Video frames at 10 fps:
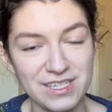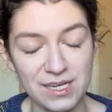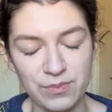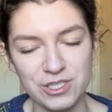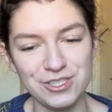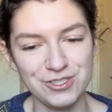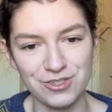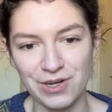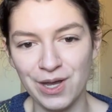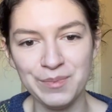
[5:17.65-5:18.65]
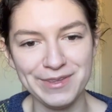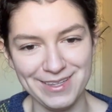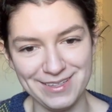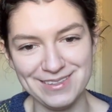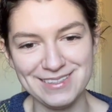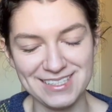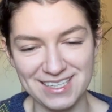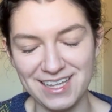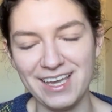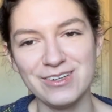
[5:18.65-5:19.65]
temperatures drop, the
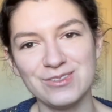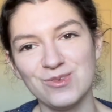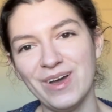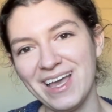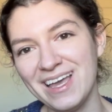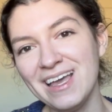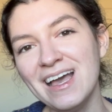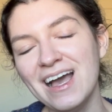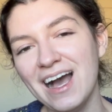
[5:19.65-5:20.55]
sunlight goes away,